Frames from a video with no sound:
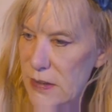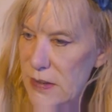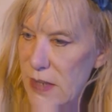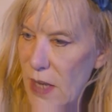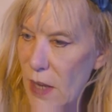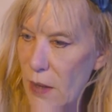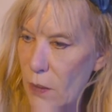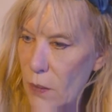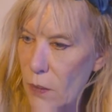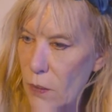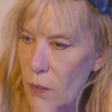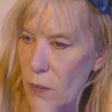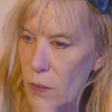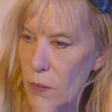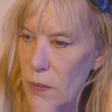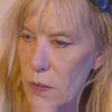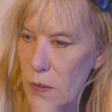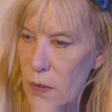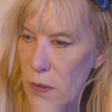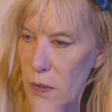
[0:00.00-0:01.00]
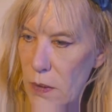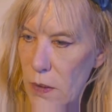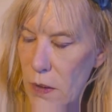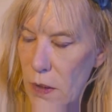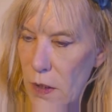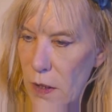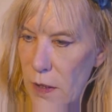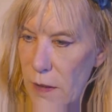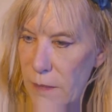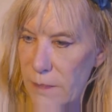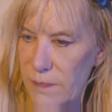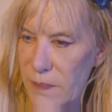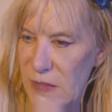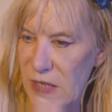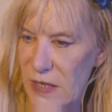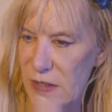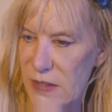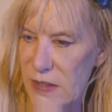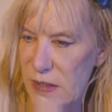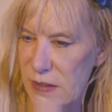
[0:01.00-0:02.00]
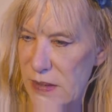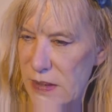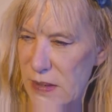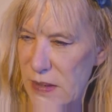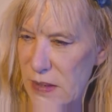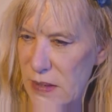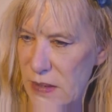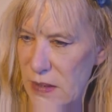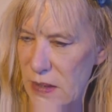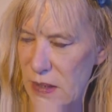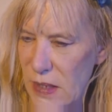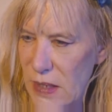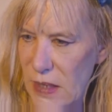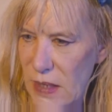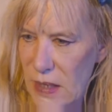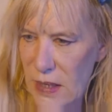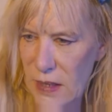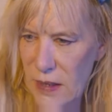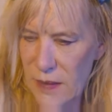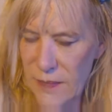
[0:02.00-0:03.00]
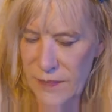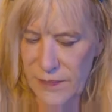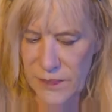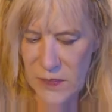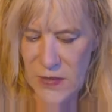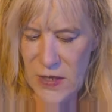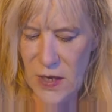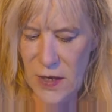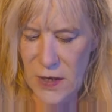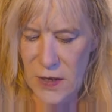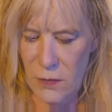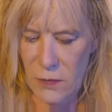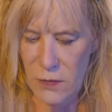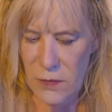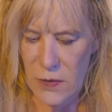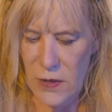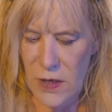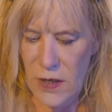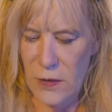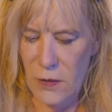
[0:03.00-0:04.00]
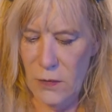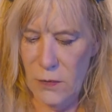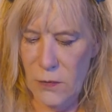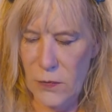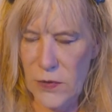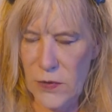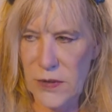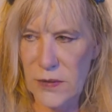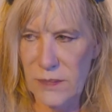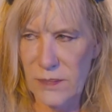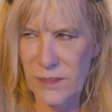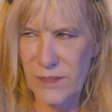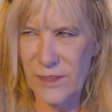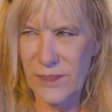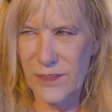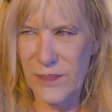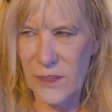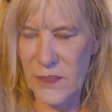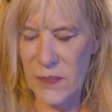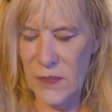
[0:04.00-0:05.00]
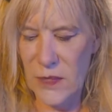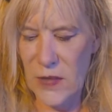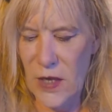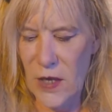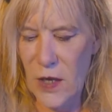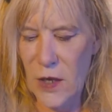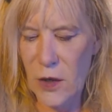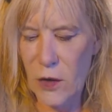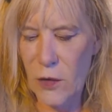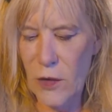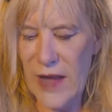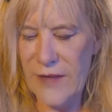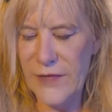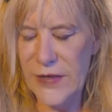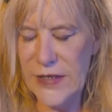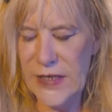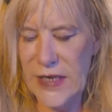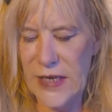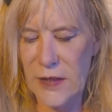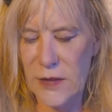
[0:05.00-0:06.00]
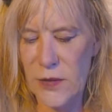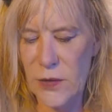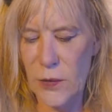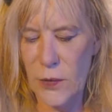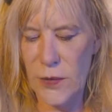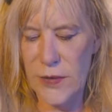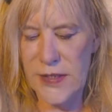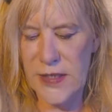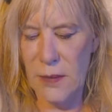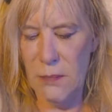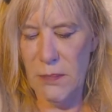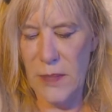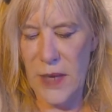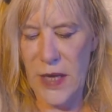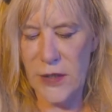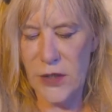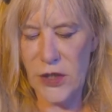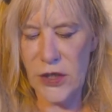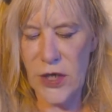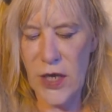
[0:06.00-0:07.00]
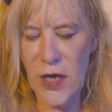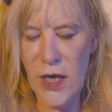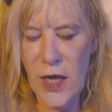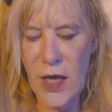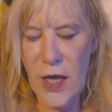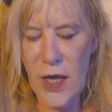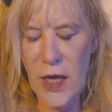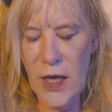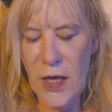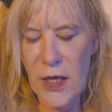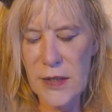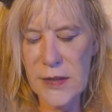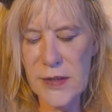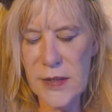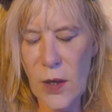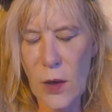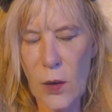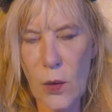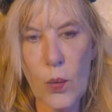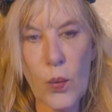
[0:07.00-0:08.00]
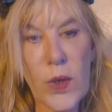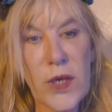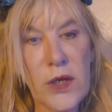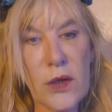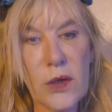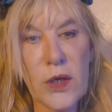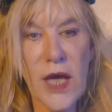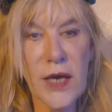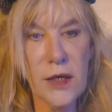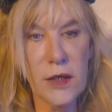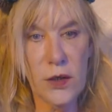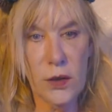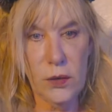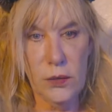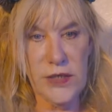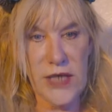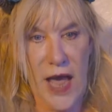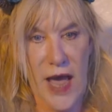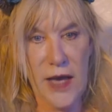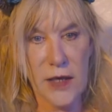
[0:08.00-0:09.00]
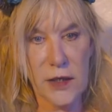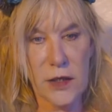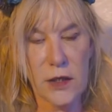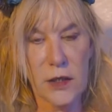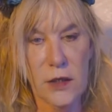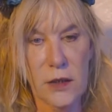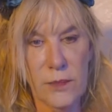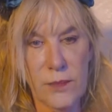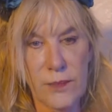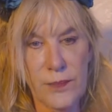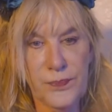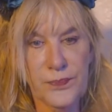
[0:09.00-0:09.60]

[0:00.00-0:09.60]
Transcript: So it's just, I don't gravitate towards it much. So when you get a new deck,